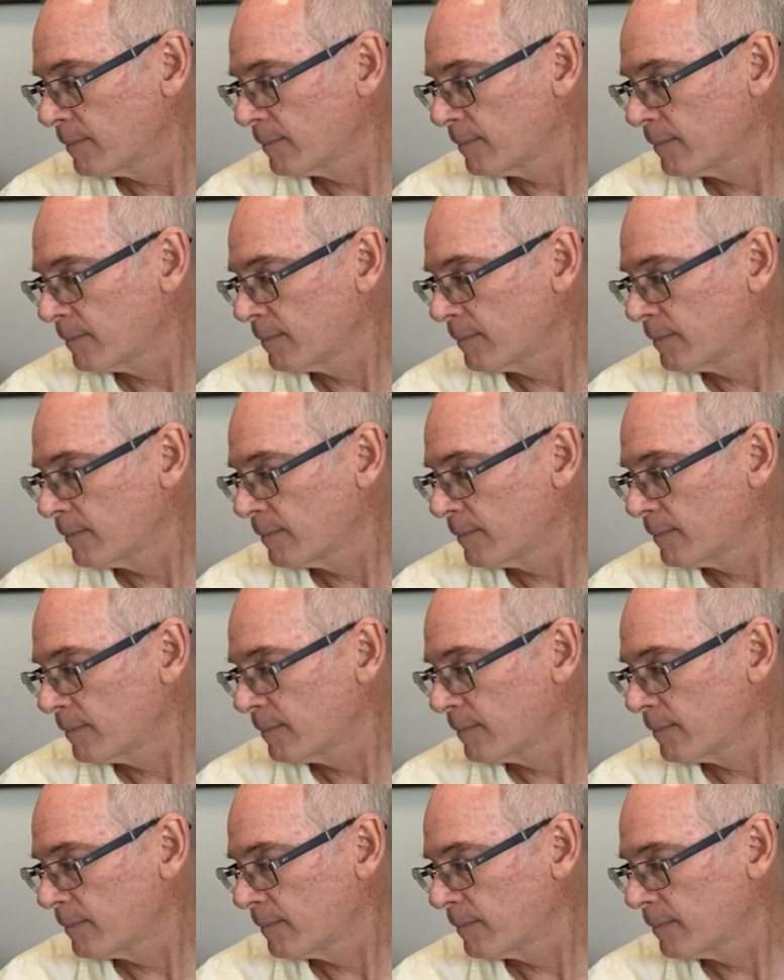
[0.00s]

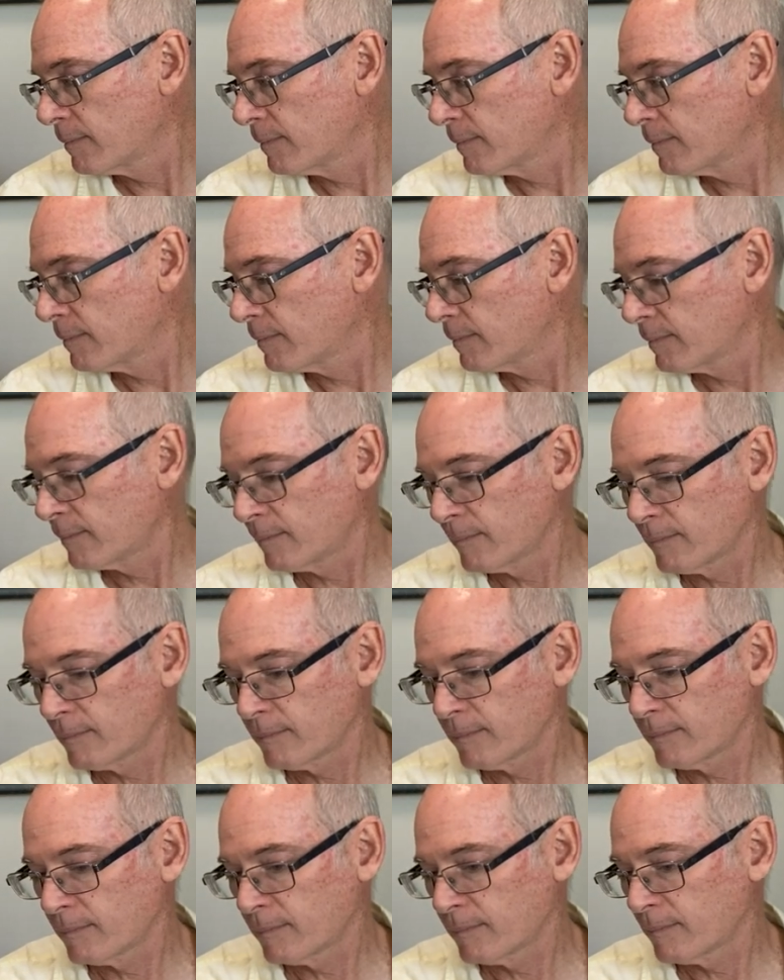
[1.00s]

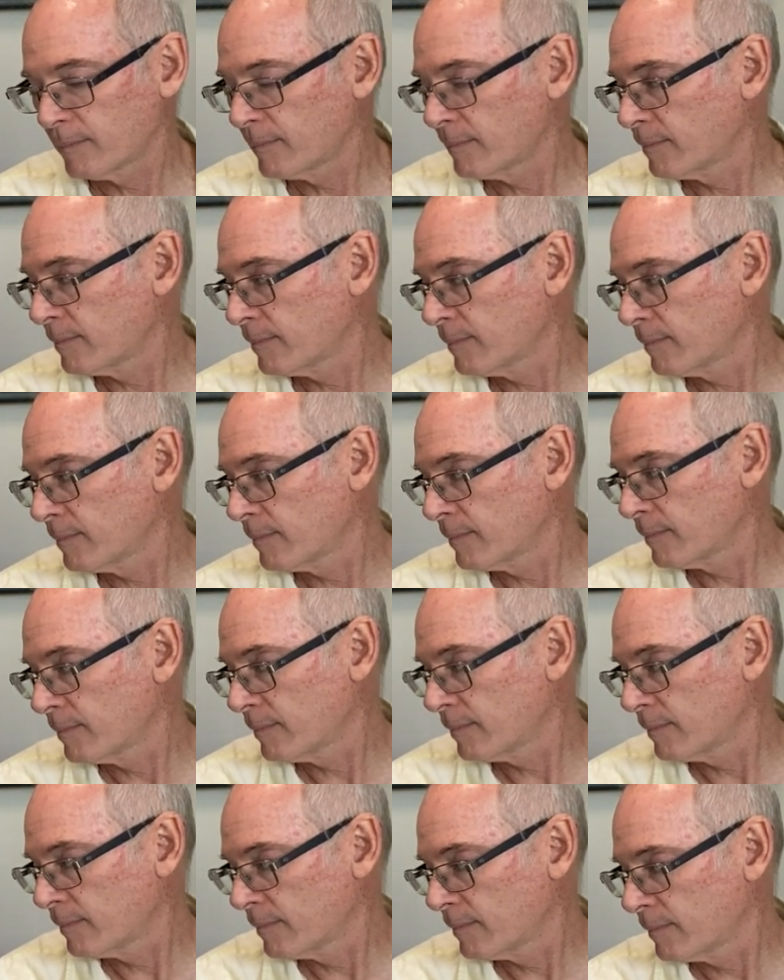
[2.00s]

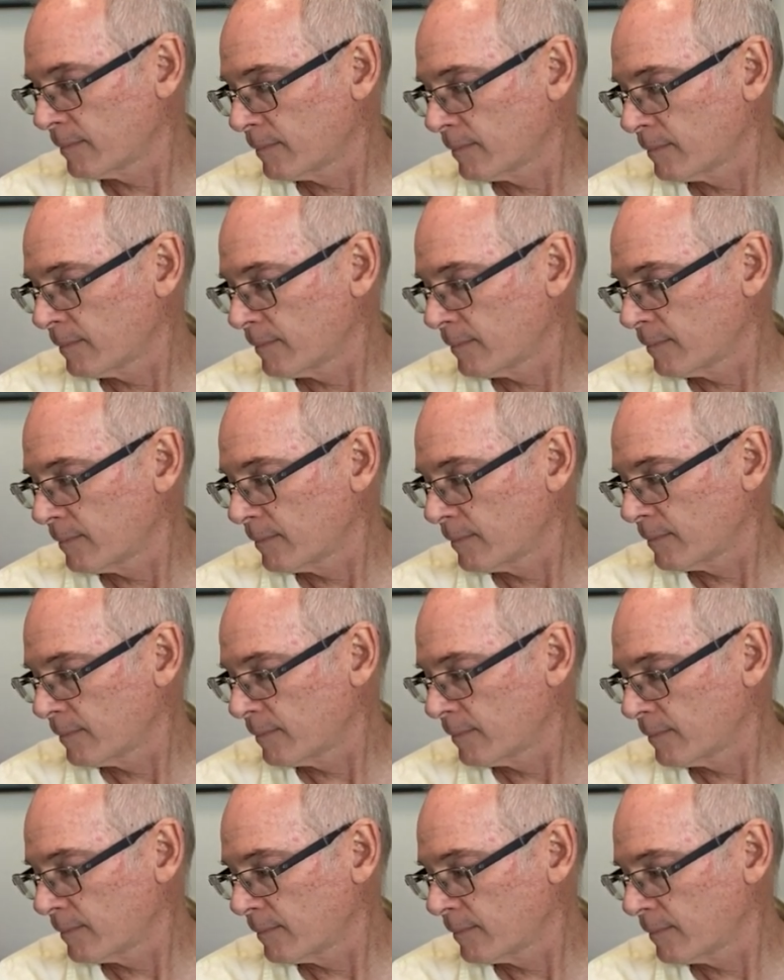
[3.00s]

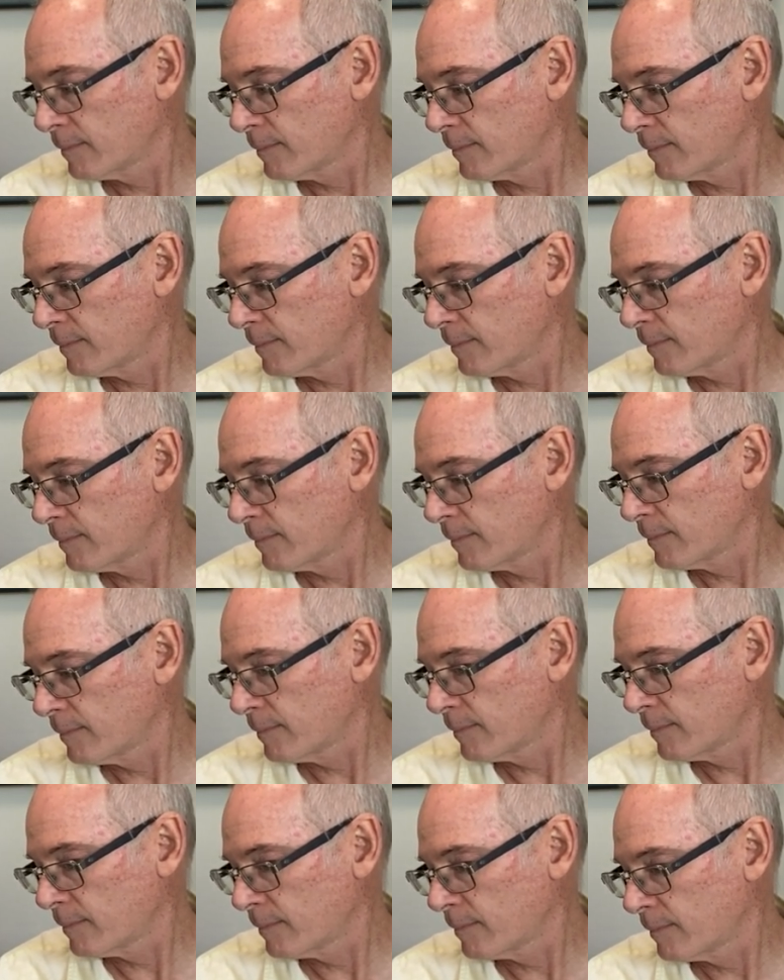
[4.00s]

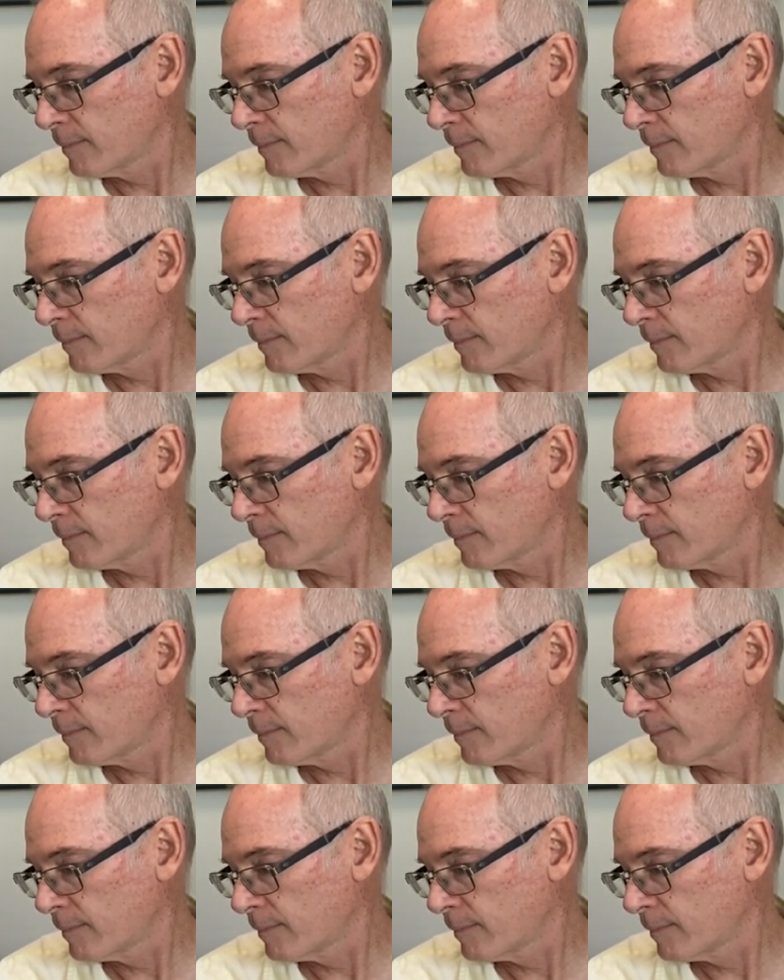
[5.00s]
[no speech]